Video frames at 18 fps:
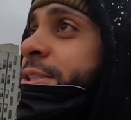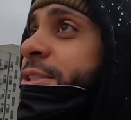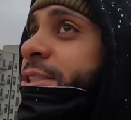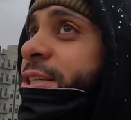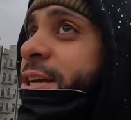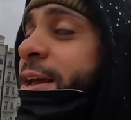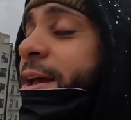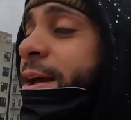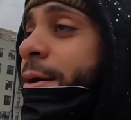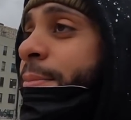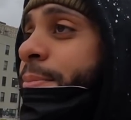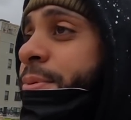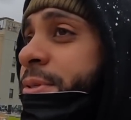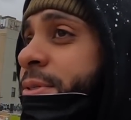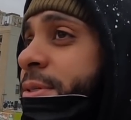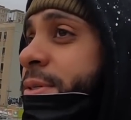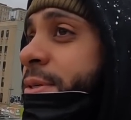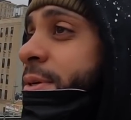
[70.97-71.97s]

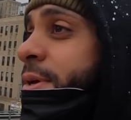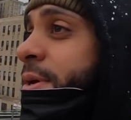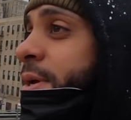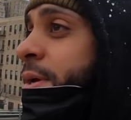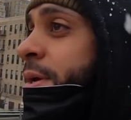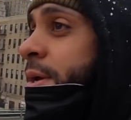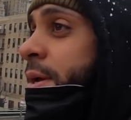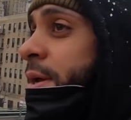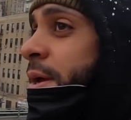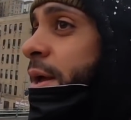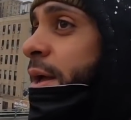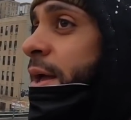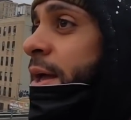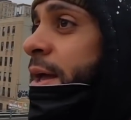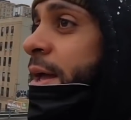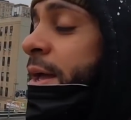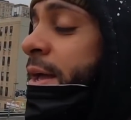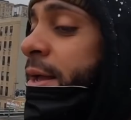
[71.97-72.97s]
Champs,
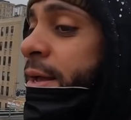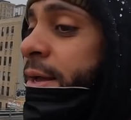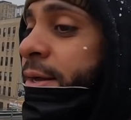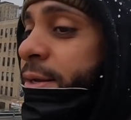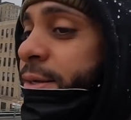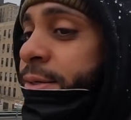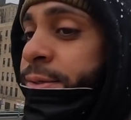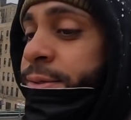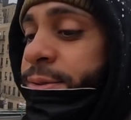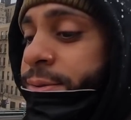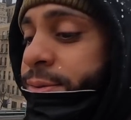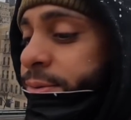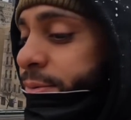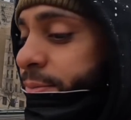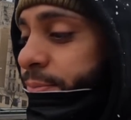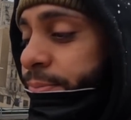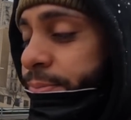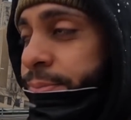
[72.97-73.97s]
and
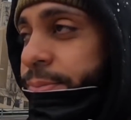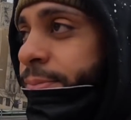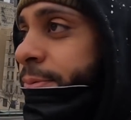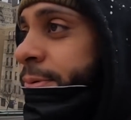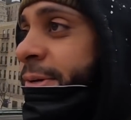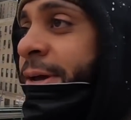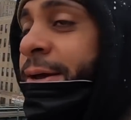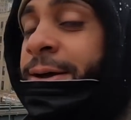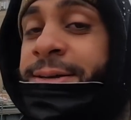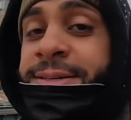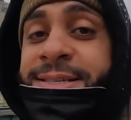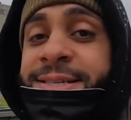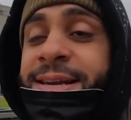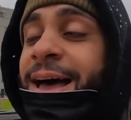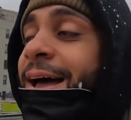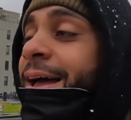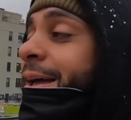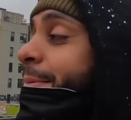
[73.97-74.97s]
Hell,
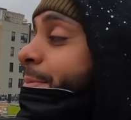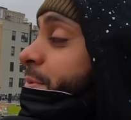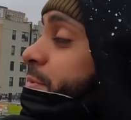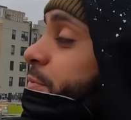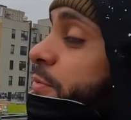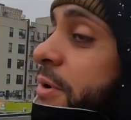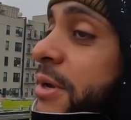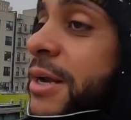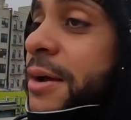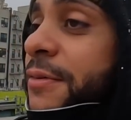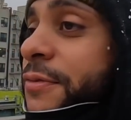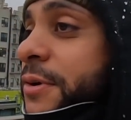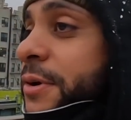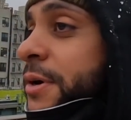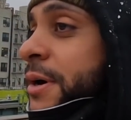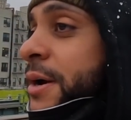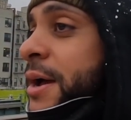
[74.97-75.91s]
Snipes, whatever.